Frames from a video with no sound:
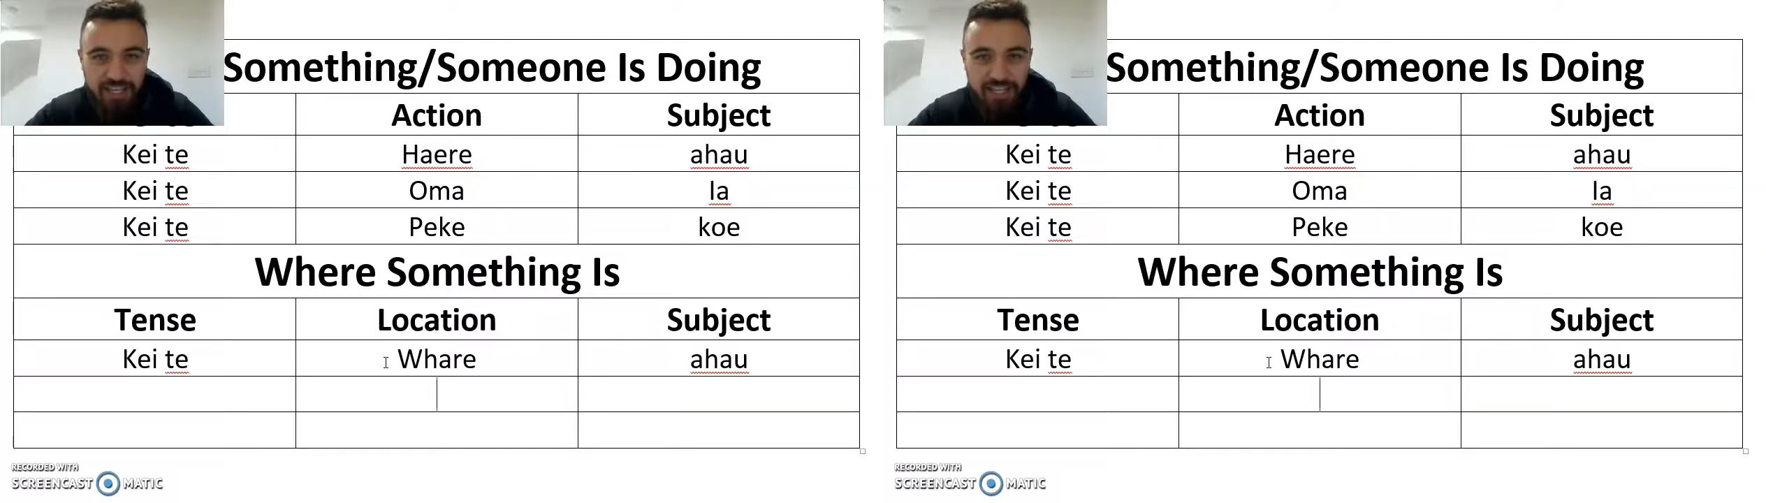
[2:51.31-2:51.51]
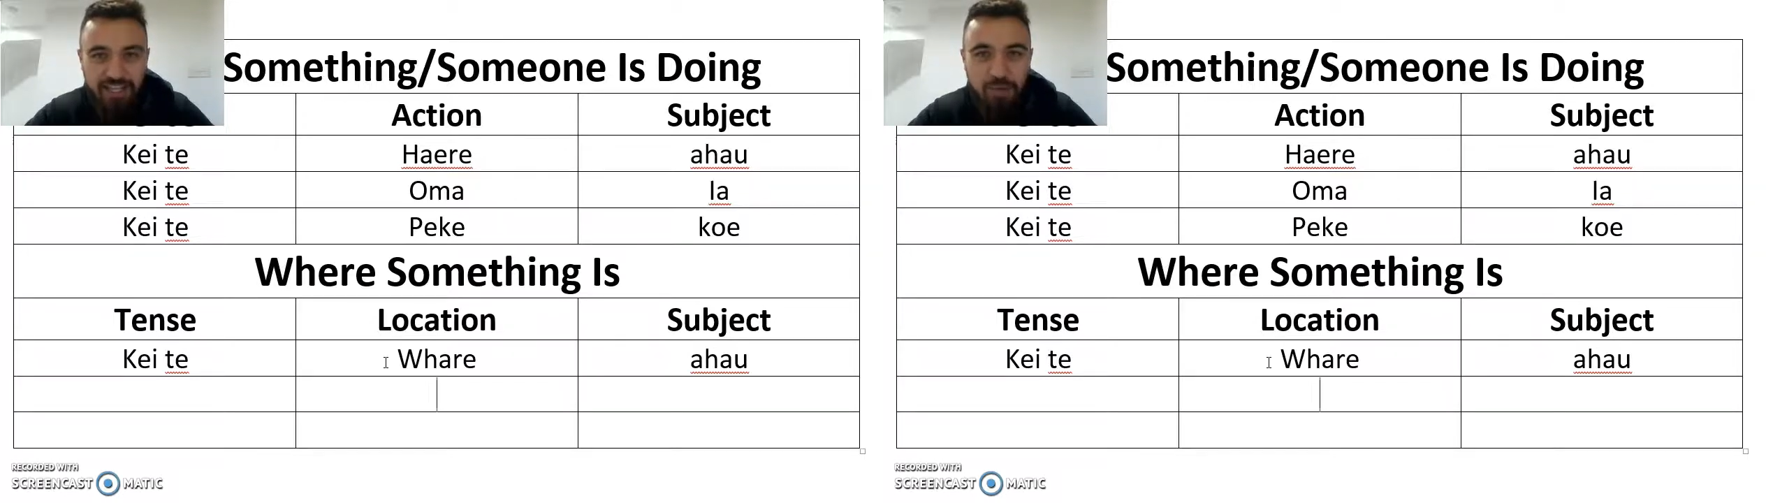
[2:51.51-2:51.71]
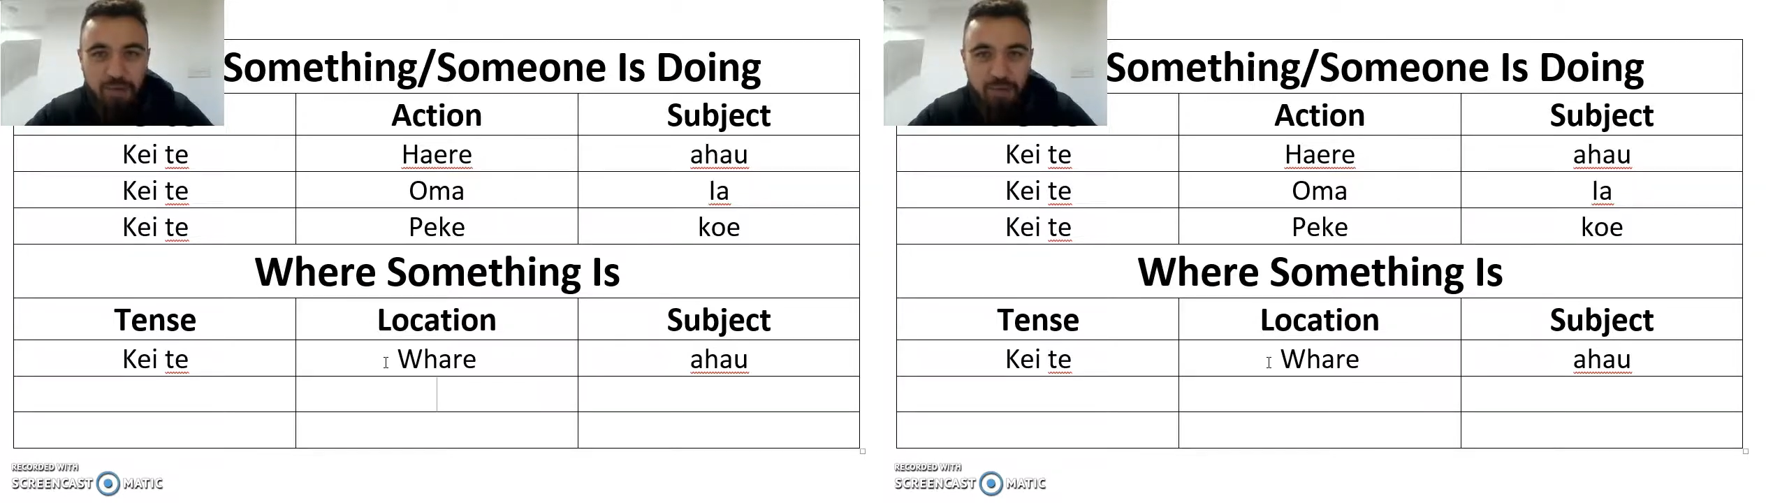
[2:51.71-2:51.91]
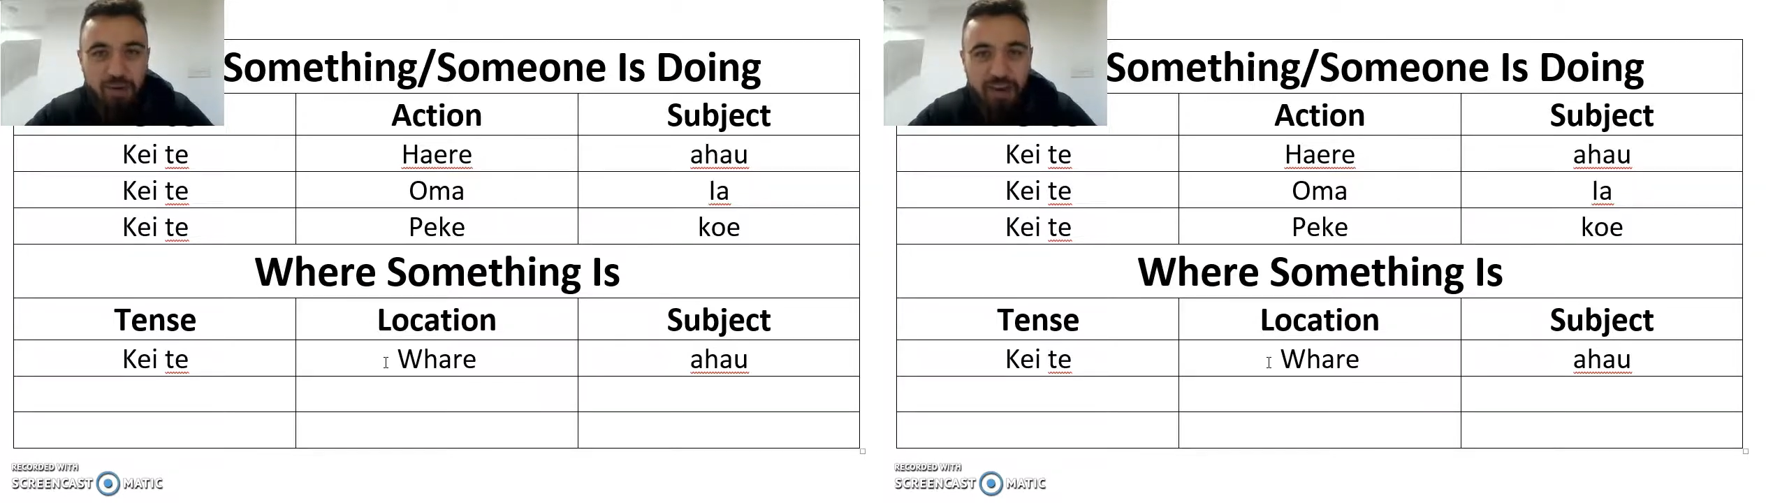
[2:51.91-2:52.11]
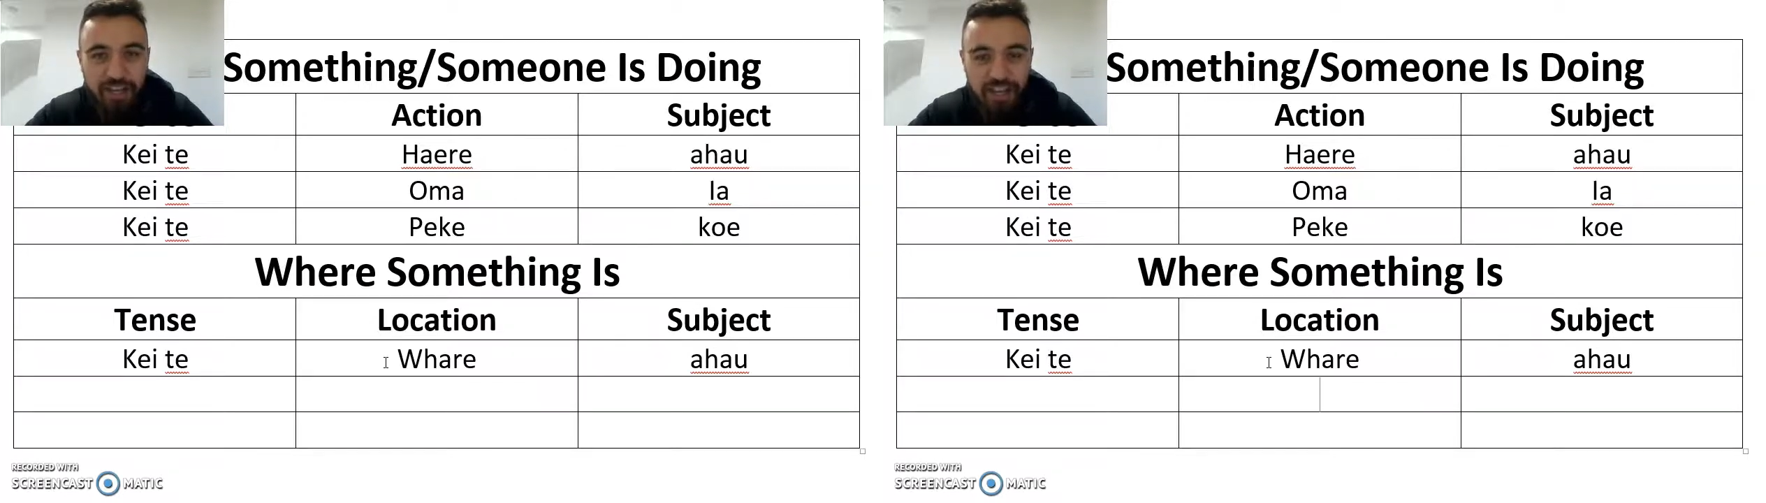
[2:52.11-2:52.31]
is somewhere
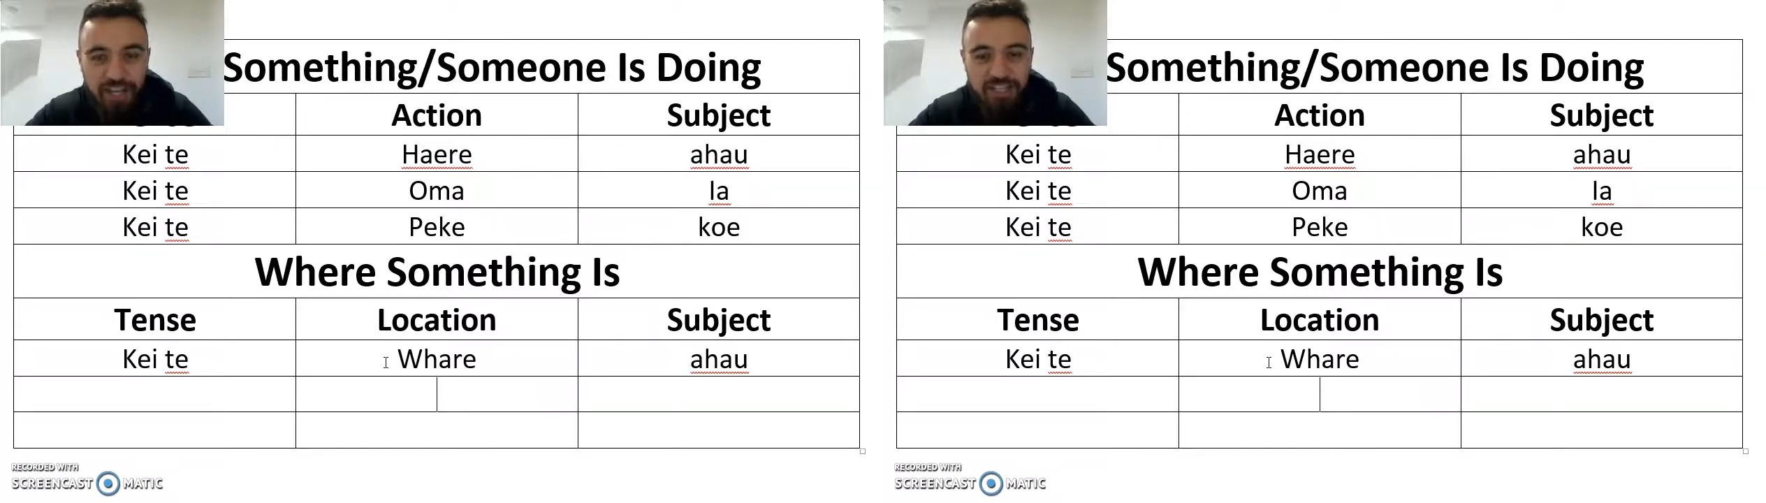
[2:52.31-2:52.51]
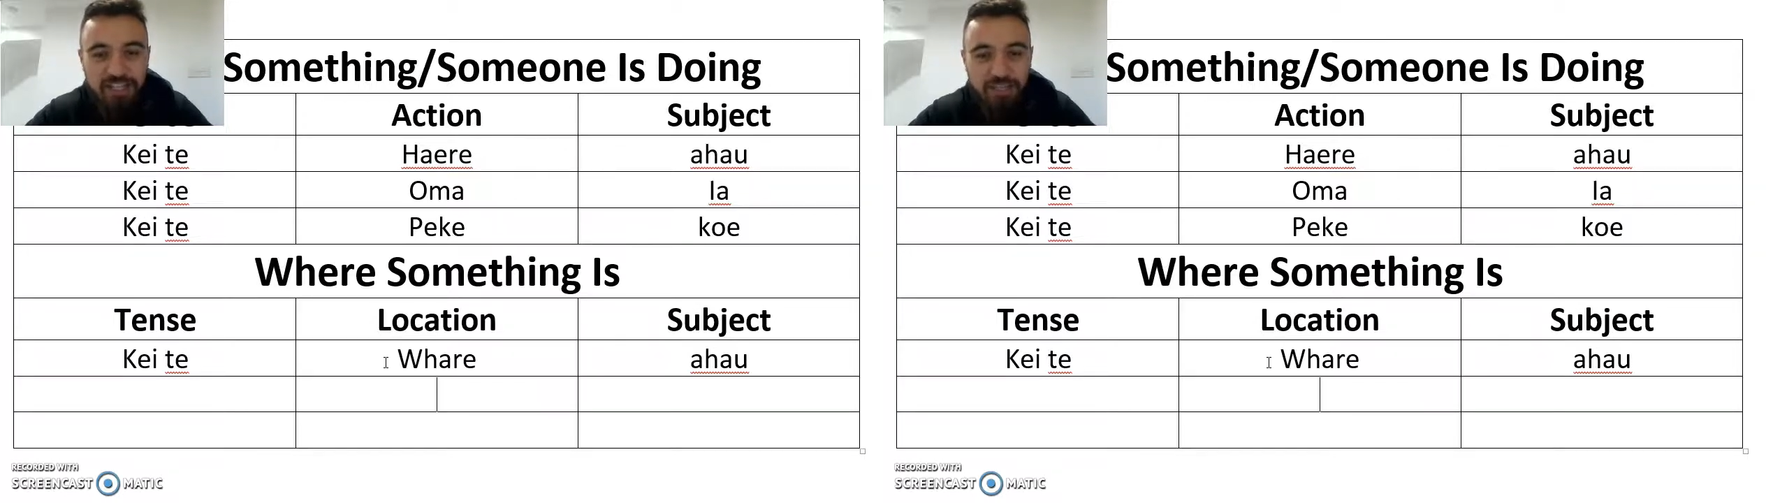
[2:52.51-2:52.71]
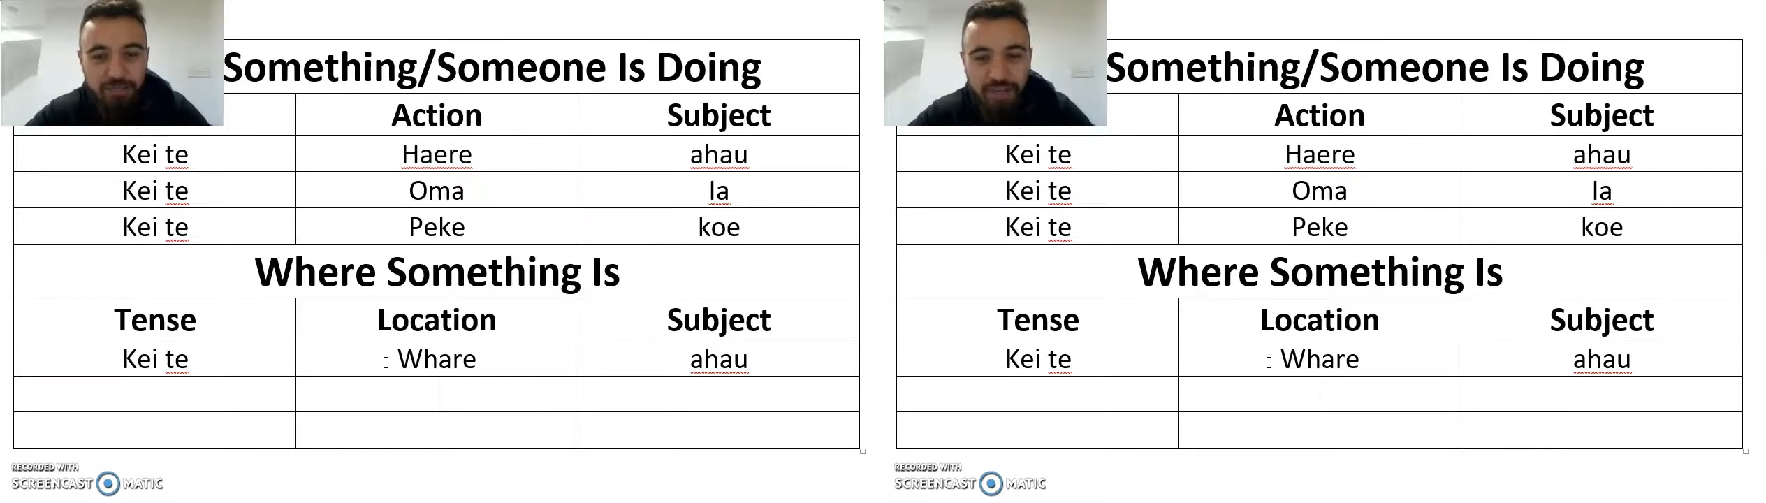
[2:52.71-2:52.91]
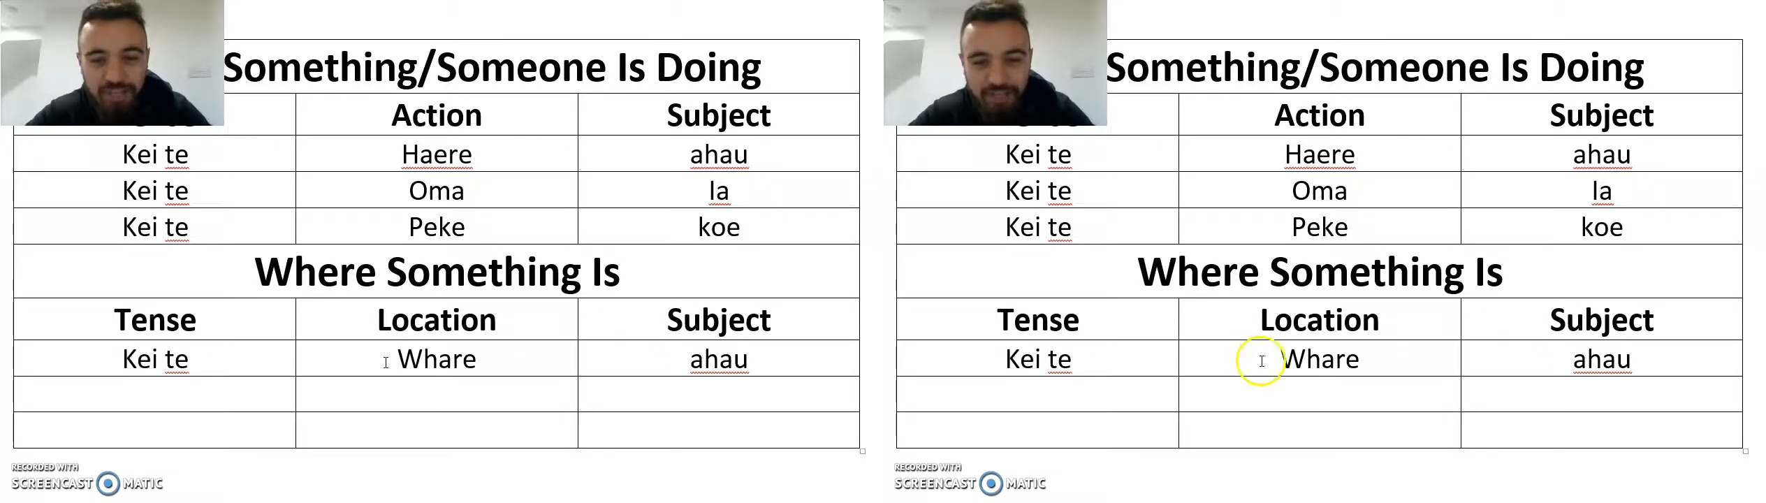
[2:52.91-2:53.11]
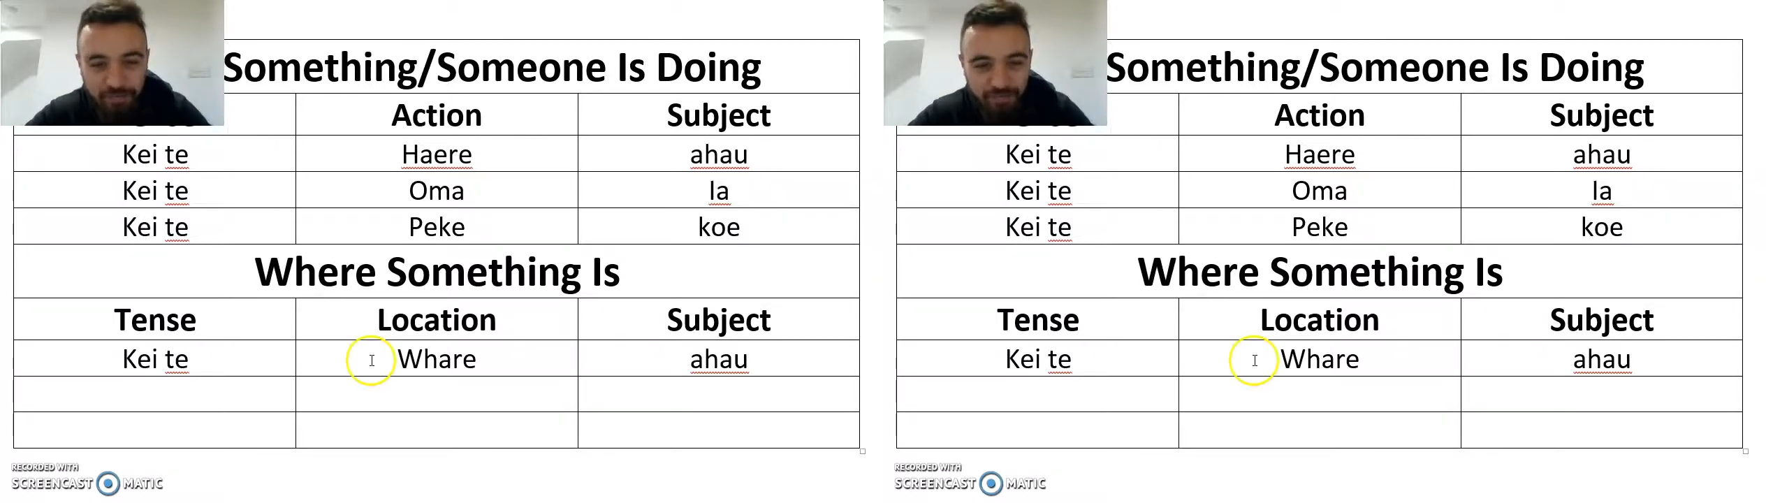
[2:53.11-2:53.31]
where I can actually
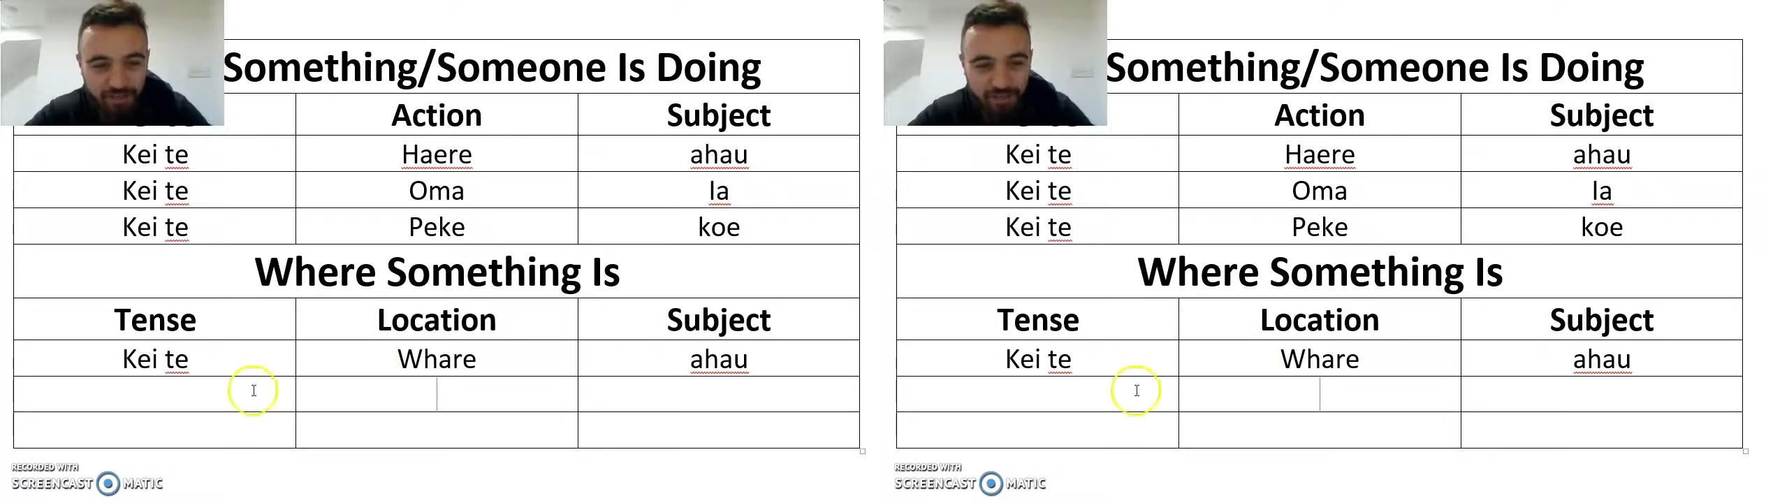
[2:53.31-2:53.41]
be.